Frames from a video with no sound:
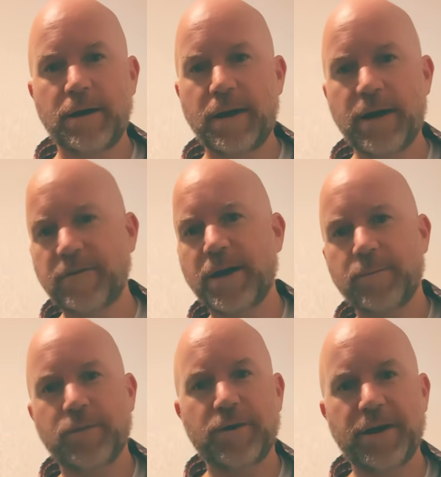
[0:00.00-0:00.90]
And I've
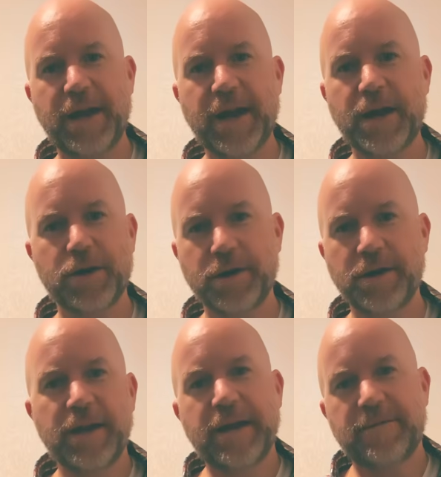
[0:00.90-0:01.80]
got Merle
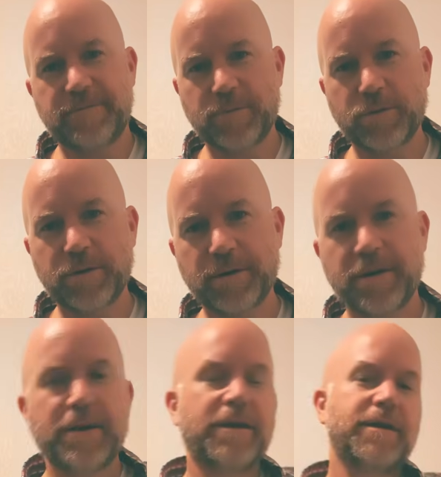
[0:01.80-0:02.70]
Haggard
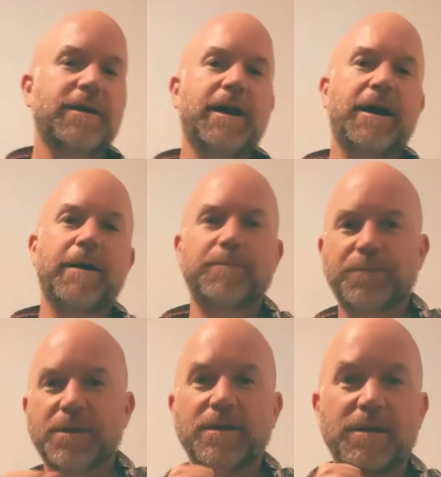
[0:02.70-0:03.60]
for
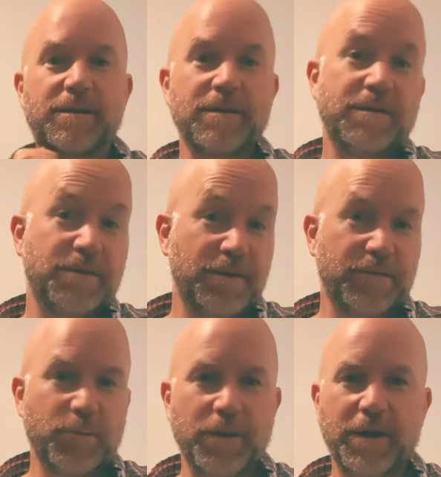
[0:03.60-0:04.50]

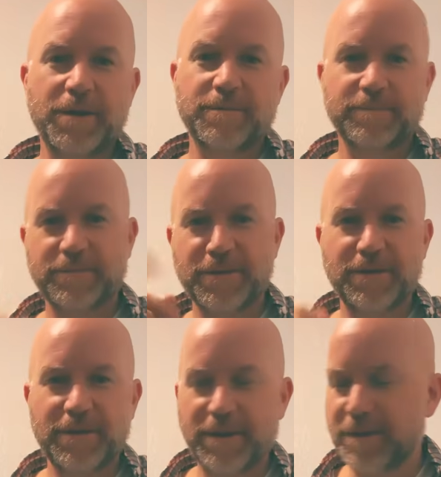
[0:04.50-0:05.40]
Silver Wings.
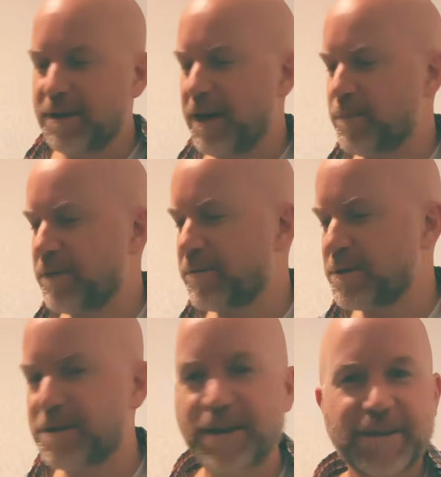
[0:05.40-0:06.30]
Think of the name there for a
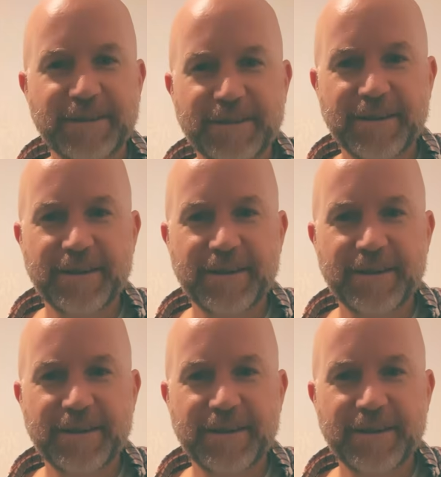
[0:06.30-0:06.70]
second.